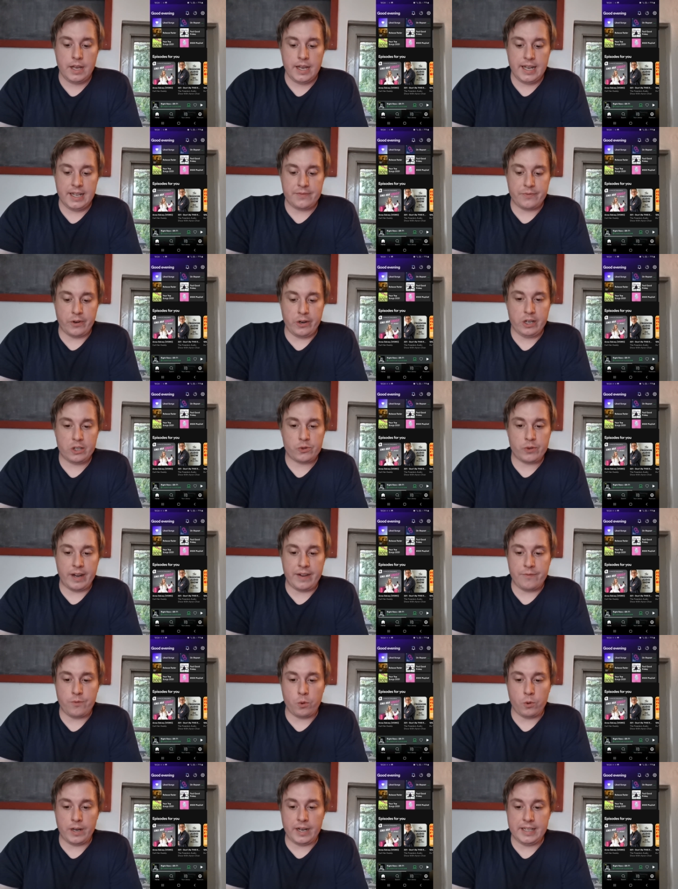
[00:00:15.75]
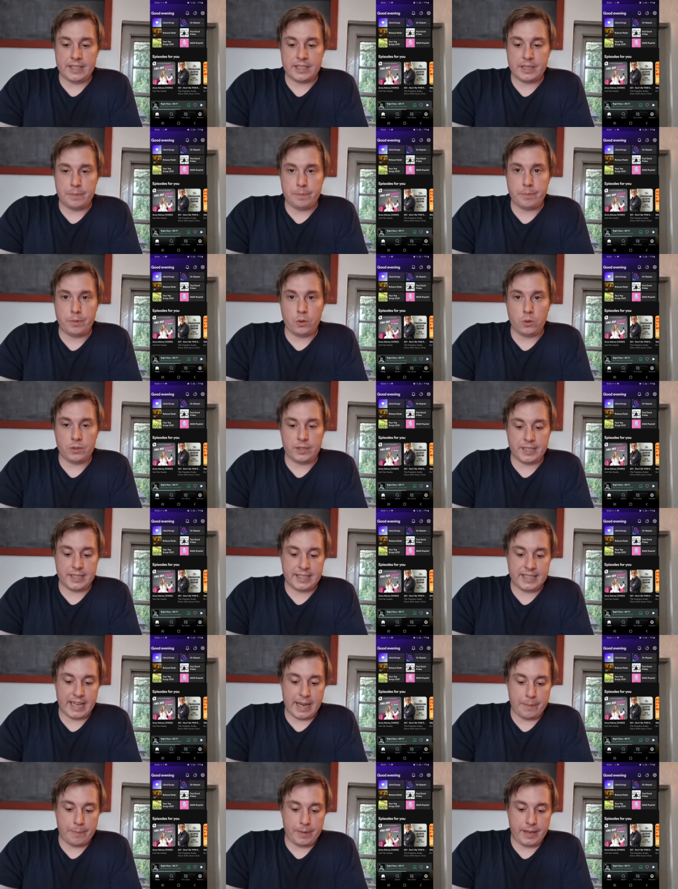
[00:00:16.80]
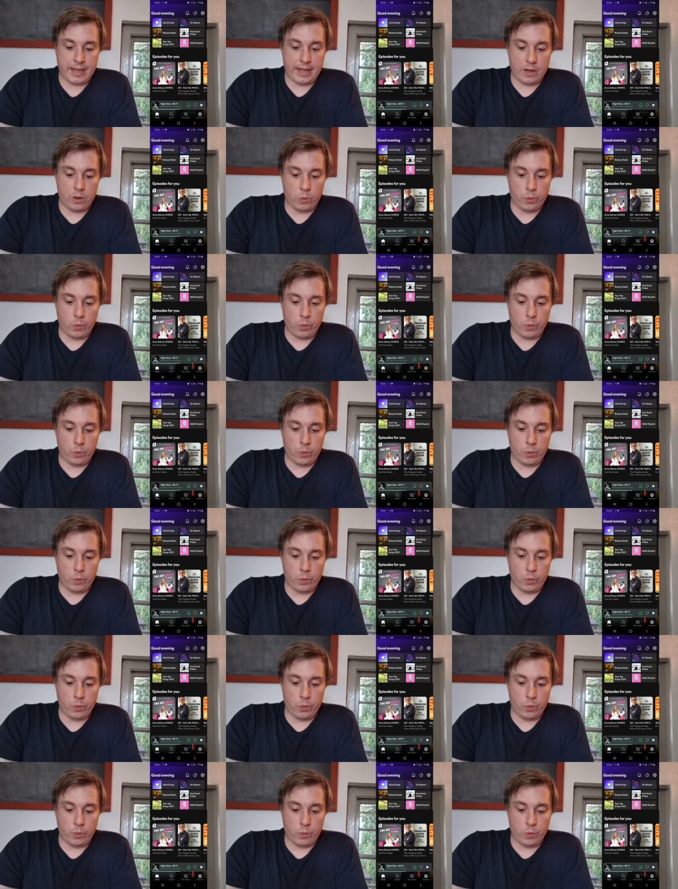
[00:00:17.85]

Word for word: it's very straightforward and simple just tap here